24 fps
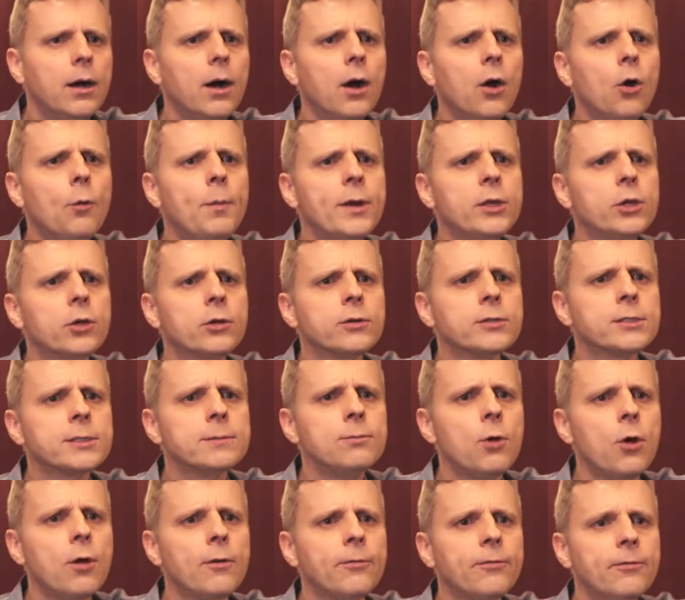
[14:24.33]
Oh, but your
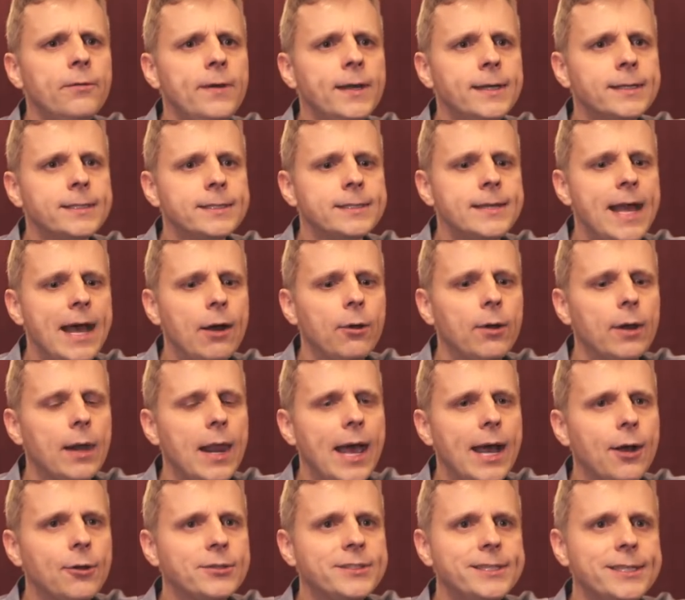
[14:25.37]
small fix now
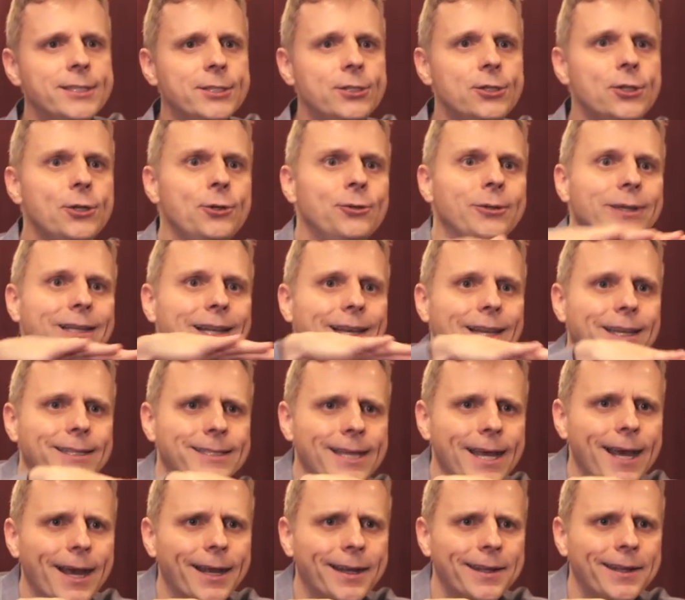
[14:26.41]
allows this new little
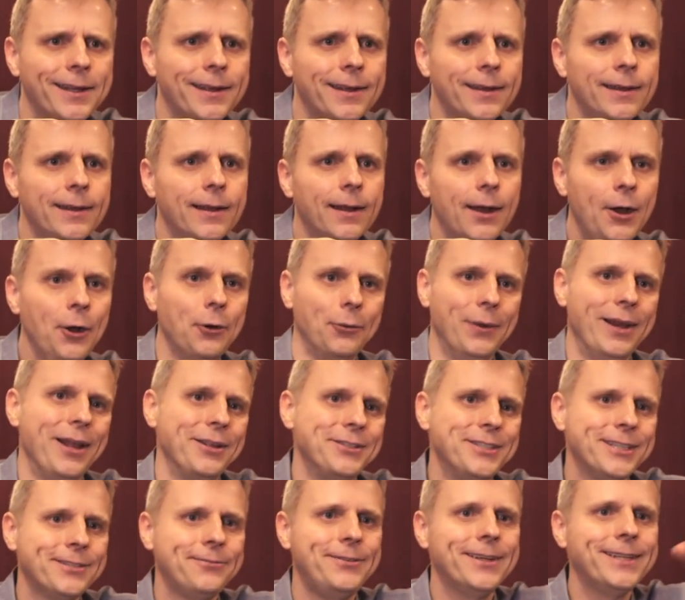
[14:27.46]
attack. Oh, well, I'll
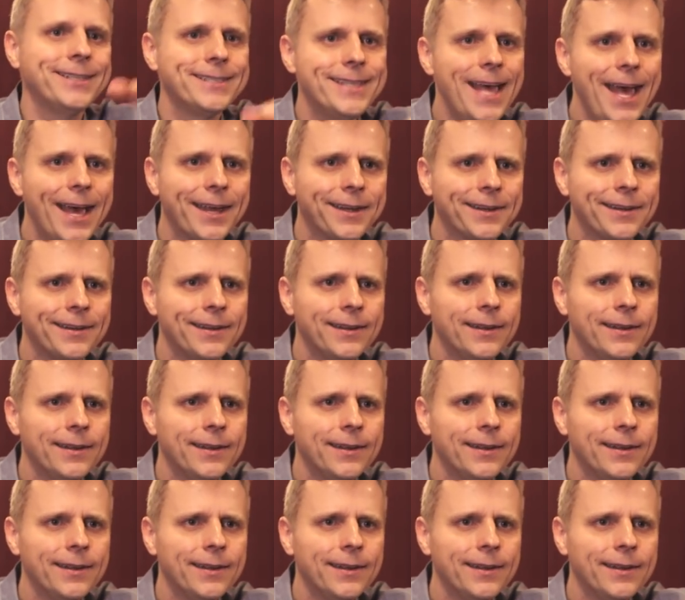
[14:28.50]
just fix that.